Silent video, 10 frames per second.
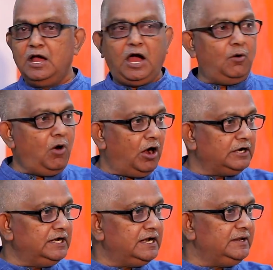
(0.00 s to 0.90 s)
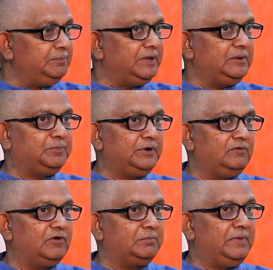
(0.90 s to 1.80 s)
how ordinary
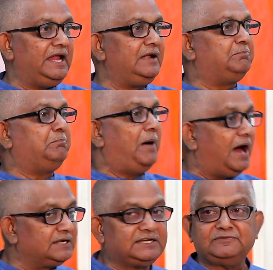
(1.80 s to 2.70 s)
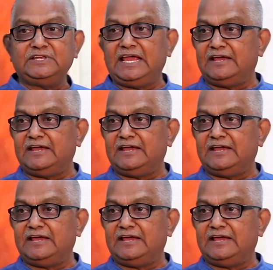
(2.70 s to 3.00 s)
people were made part of the